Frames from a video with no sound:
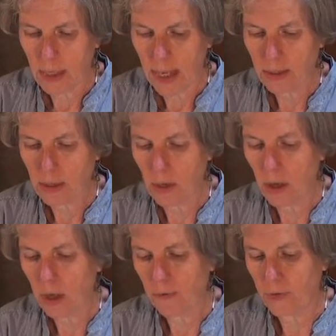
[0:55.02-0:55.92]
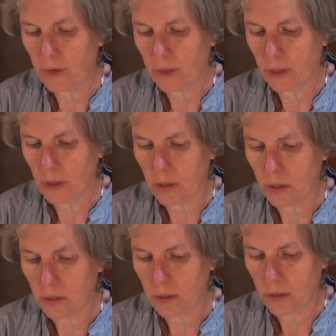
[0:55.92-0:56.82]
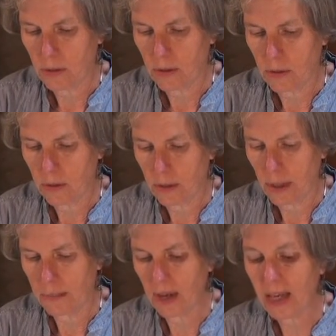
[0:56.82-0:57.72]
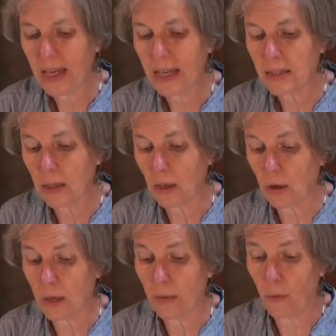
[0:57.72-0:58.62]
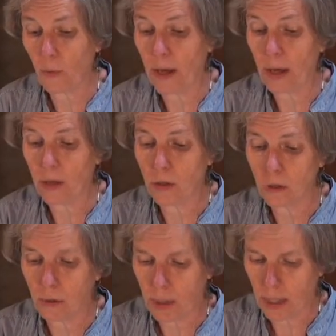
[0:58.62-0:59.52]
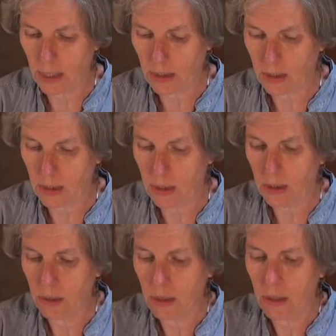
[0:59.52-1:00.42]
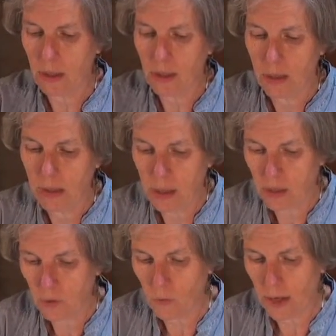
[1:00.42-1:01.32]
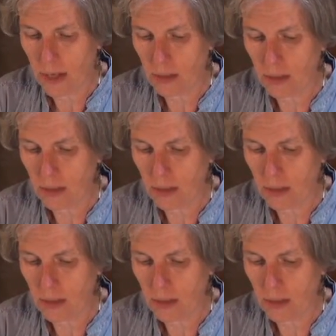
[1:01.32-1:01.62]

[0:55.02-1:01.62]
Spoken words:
casting on a few stitches. I'm not casting it on in the way I usually cast on. This way